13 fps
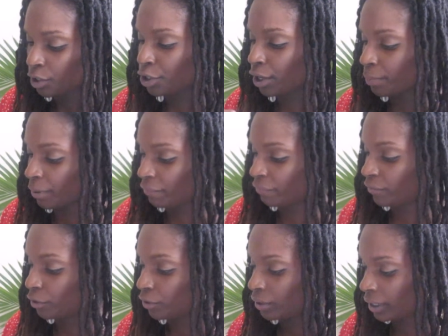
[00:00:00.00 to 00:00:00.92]
you can put
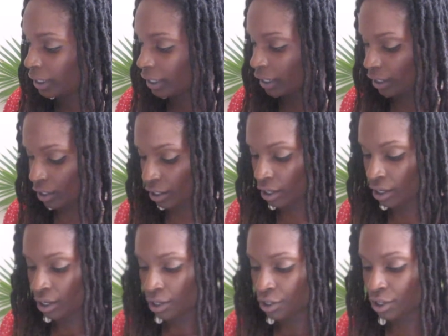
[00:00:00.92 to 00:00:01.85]
food in here.
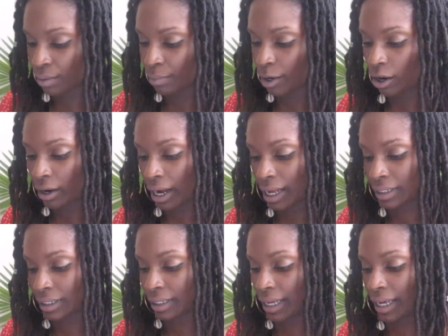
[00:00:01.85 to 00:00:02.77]
You can put all
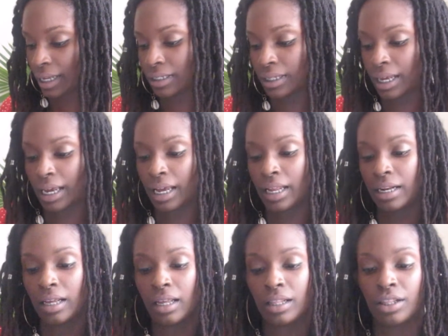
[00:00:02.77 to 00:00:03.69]
kinds of things.
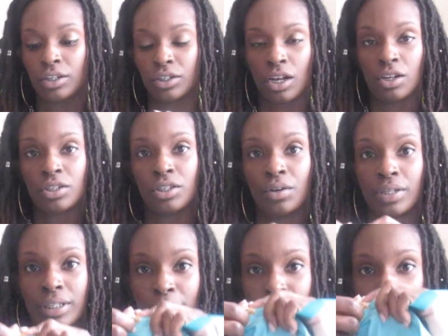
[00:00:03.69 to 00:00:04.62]
And there's also a
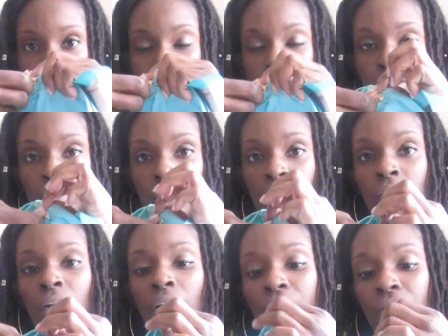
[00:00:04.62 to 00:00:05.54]
zipper
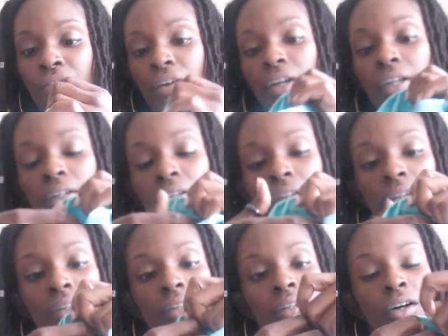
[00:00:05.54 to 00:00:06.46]
on the front,
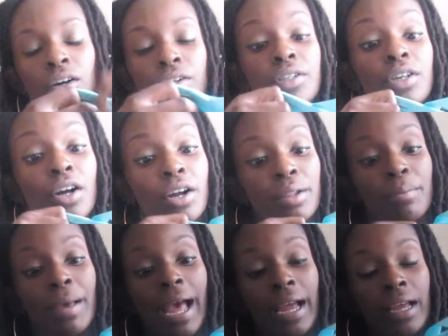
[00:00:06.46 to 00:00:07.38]
or I'm sorry, on the
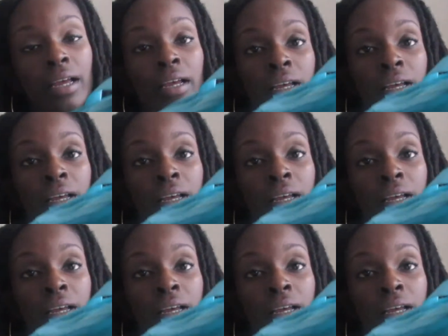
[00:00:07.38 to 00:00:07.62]
back